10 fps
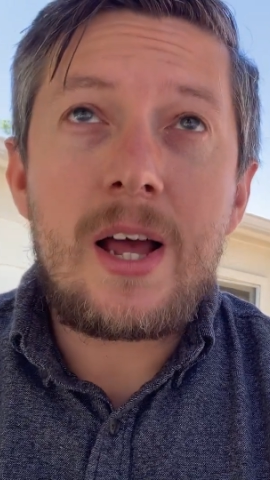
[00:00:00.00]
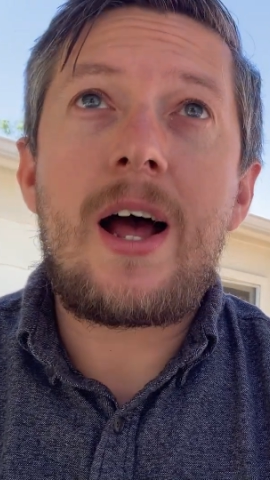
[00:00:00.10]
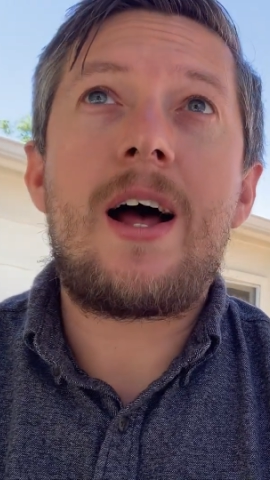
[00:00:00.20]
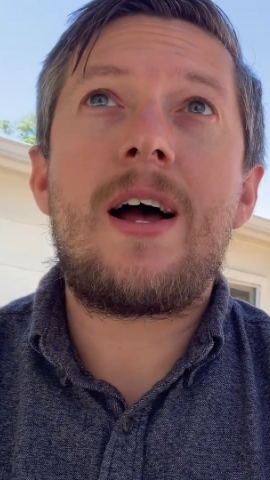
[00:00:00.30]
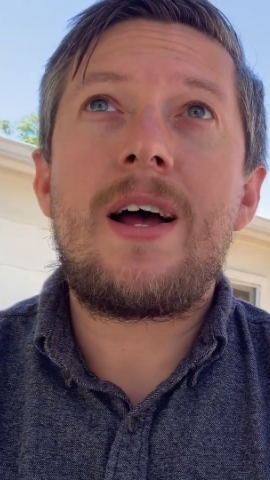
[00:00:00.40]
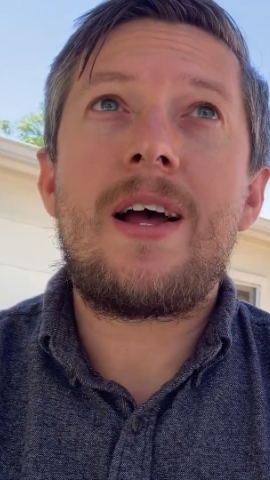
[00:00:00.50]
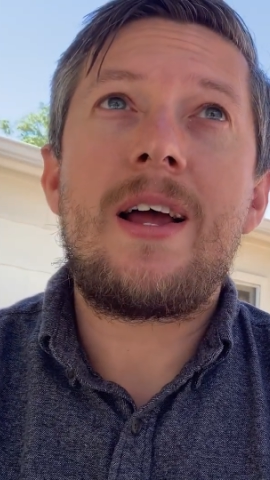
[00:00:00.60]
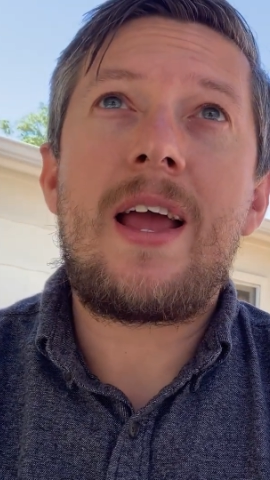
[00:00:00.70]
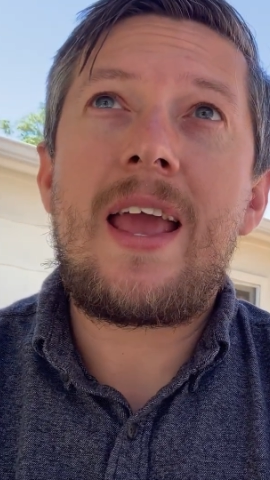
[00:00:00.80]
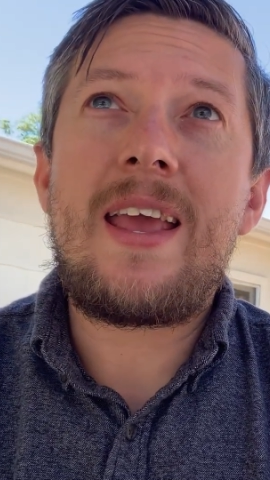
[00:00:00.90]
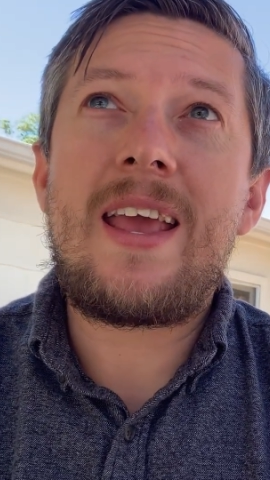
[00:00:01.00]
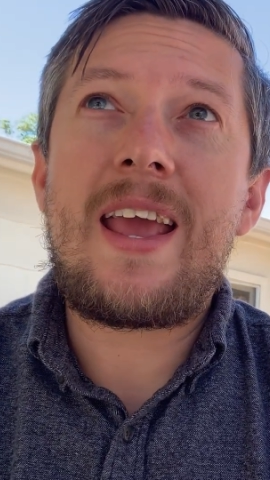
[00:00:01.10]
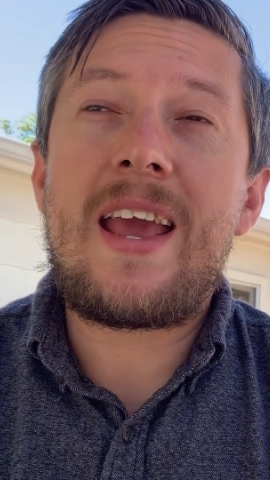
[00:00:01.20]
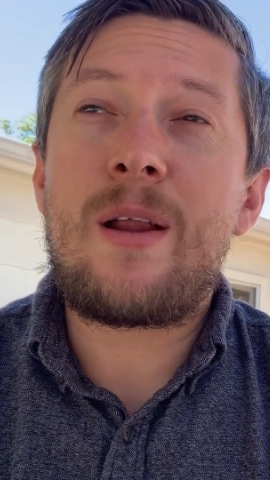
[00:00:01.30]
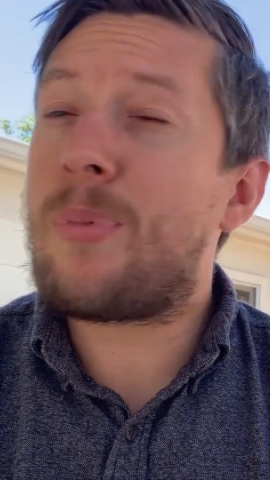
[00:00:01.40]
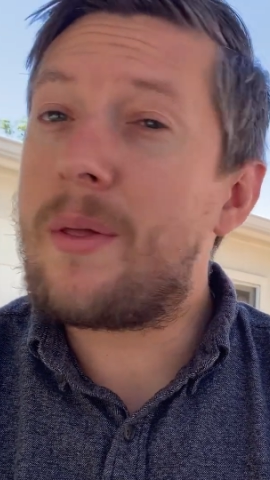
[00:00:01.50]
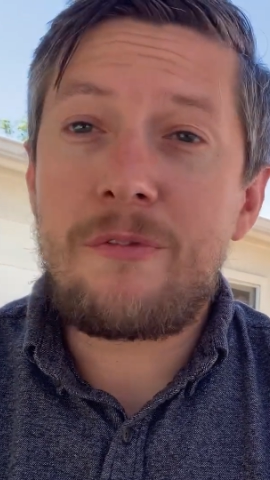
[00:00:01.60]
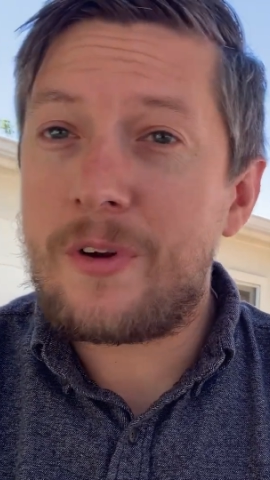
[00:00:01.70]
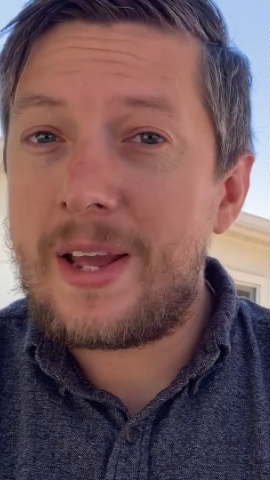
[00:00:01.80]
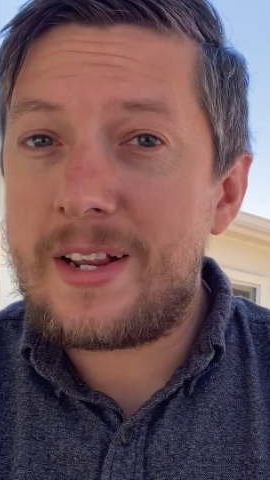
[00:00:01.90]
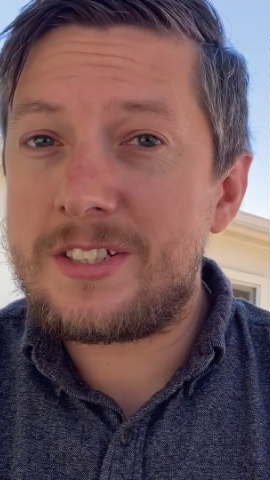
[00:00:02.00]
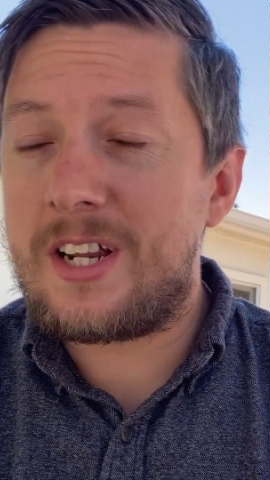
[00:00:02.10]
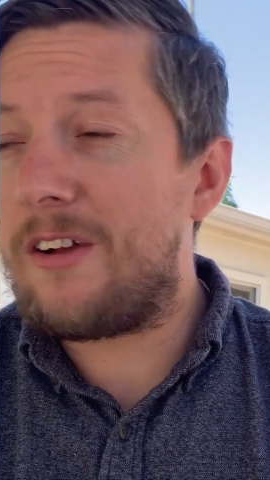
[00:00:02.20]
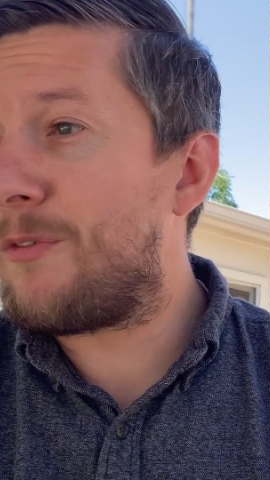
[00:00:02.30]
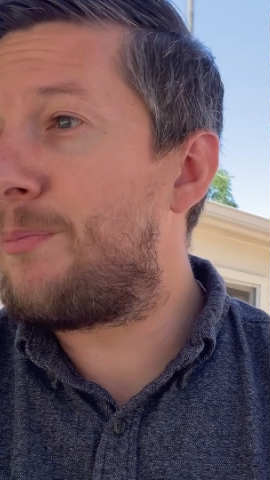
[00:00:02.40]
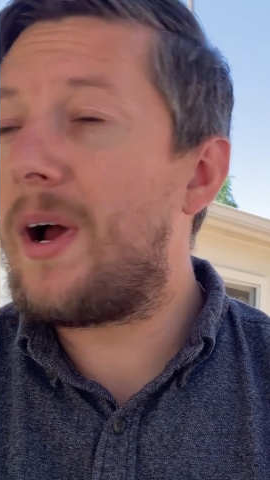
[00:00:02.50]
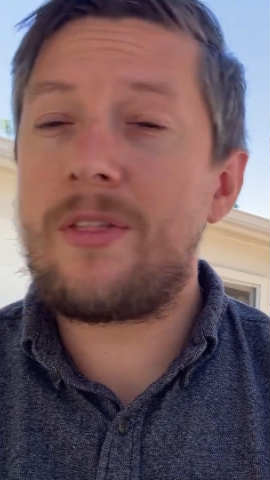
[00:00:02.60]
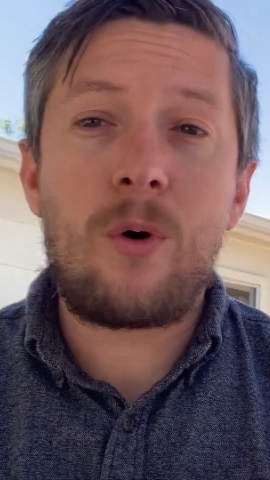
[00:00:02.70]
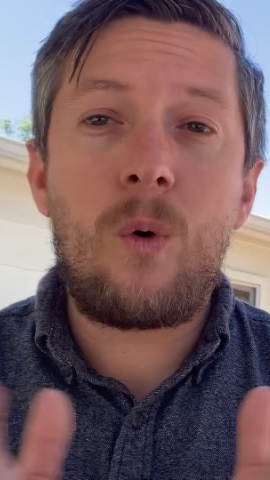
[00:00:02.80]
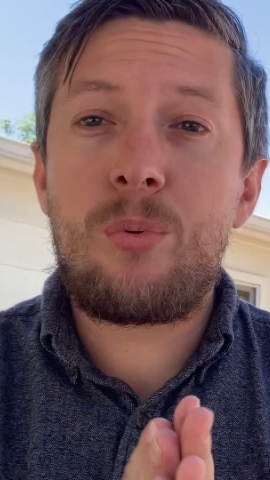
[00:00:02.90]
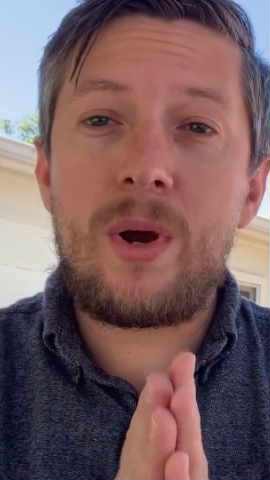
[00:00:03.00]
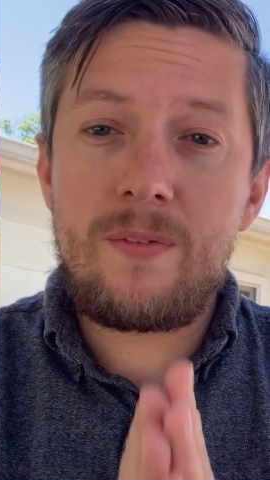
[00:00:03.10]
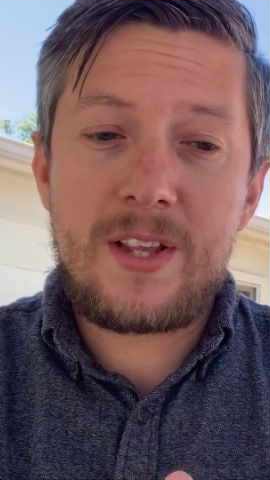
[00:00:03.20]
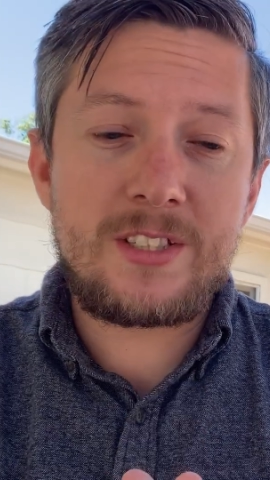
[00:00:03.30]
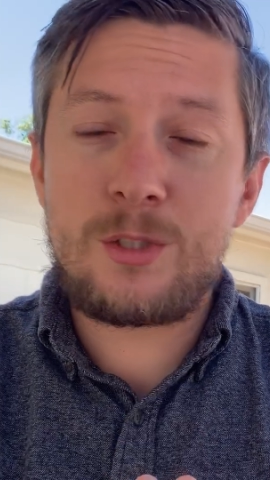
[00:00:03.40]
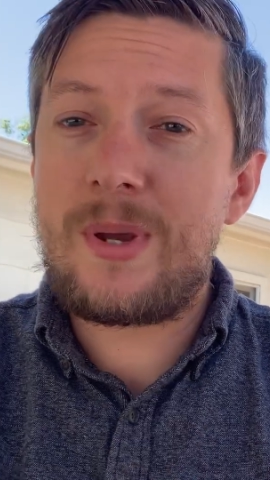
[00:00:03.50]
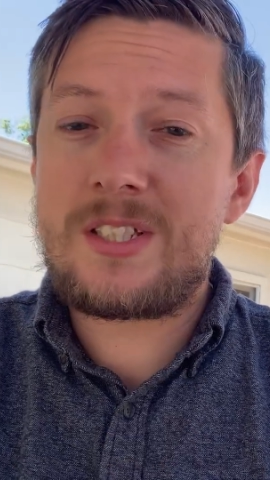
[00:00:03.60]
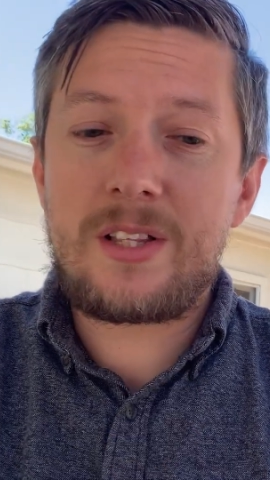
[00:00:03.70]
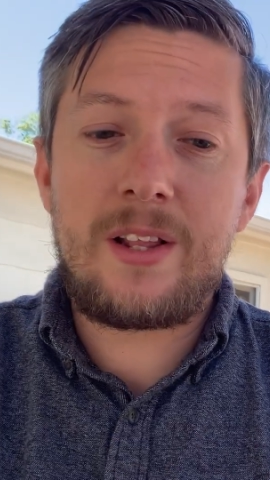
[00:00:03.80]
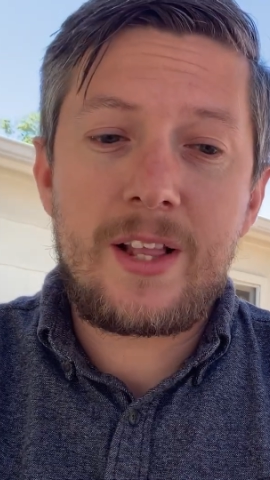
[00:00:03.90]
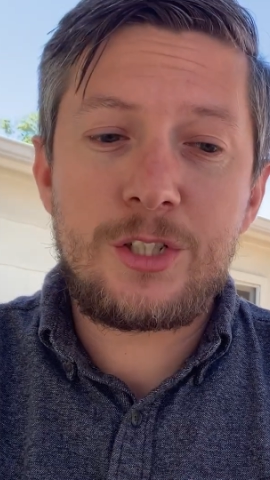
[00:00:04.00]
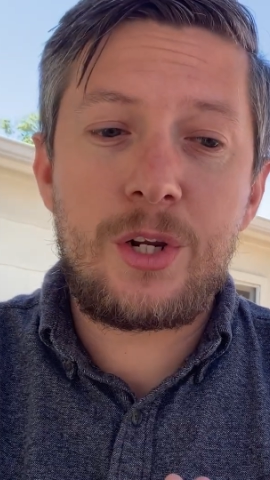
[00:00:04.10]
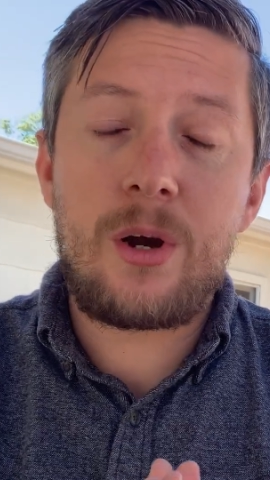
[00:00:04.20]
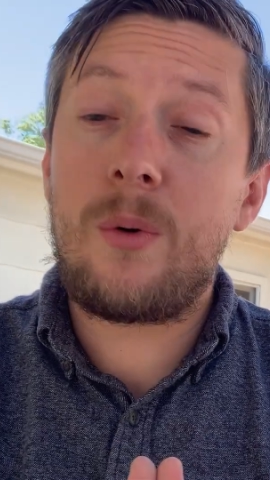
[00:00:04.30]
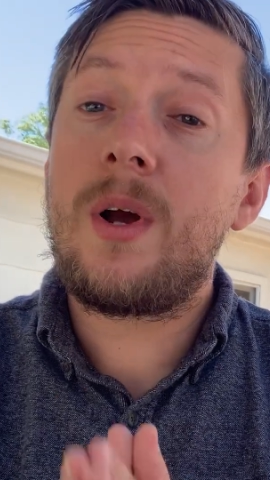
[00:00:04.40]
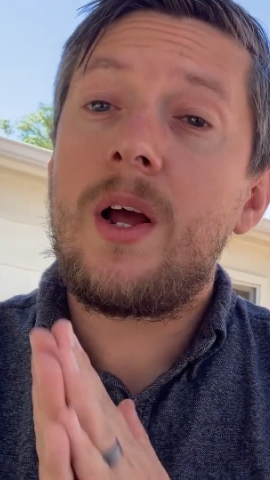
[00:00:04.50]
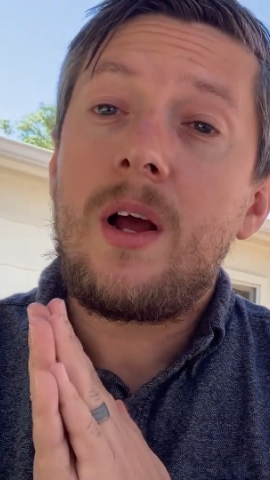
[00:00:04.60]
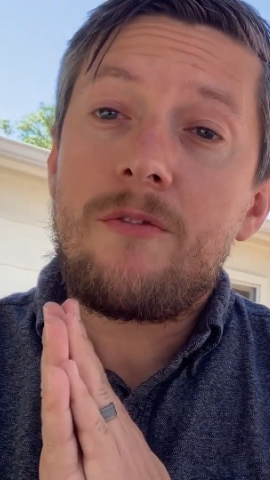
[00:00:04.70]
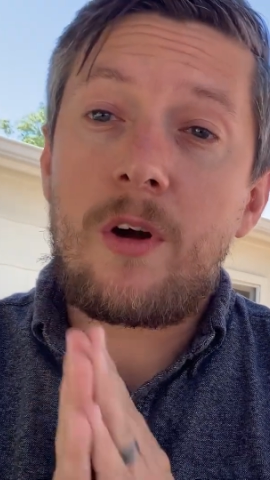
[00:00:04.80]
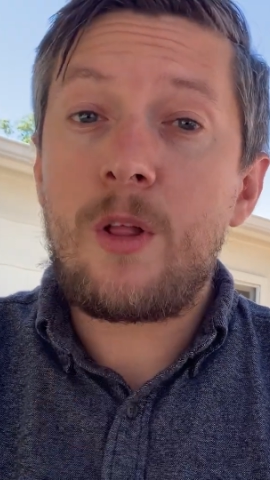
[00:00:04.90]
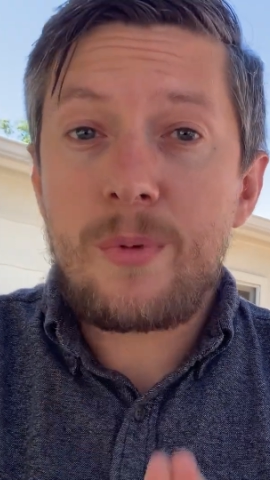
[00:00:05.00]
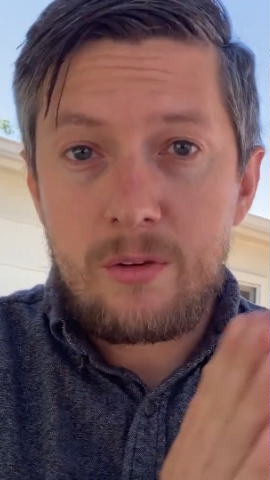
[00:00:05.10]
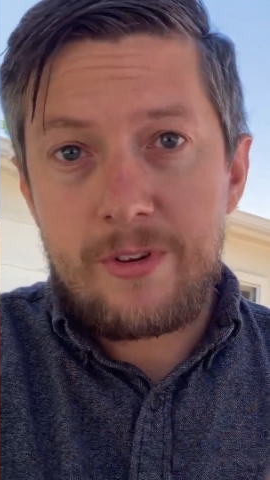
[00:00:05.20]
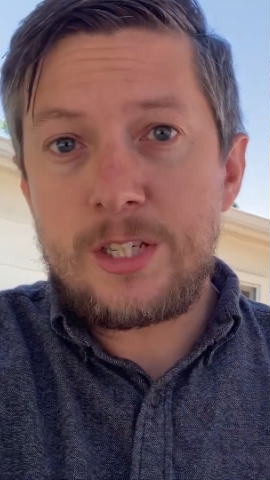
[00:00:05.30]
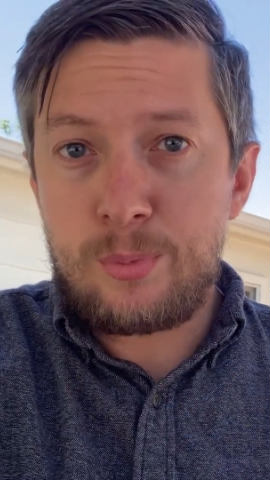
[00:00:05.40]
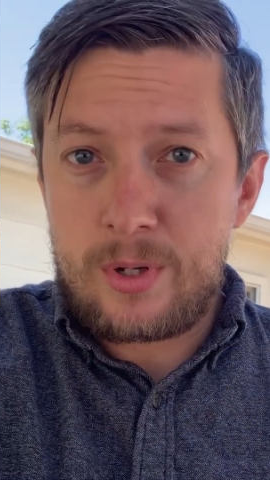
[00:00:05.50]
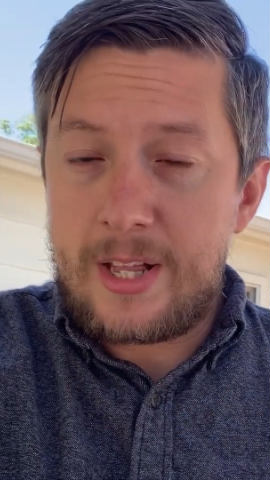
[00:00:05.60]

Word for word: Uh, and I'm probably forgetting stuff, but the whole point of this is basically let you know follow me on Facebook.